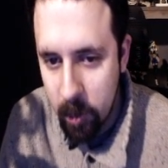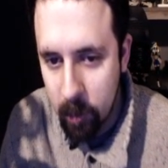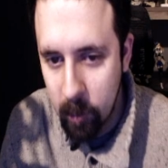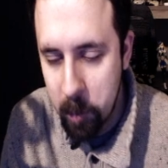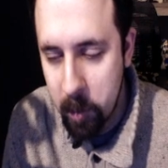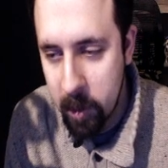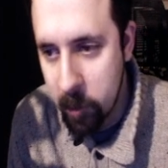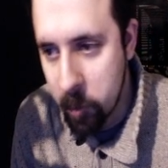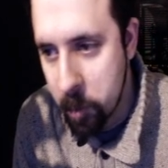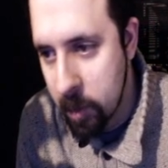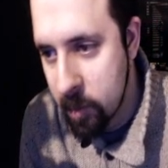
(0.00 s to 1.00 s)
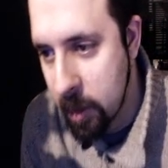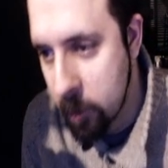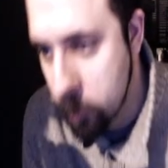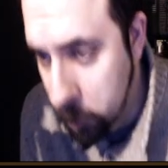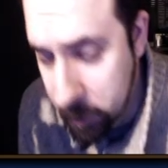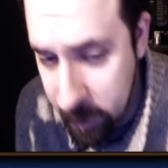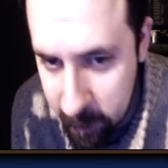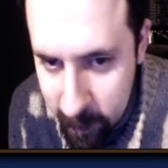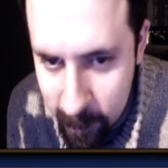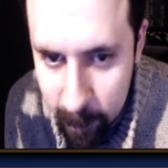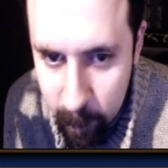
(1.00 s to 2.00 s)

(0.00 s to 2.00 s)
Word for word: and reaper killer bust on a cooldown,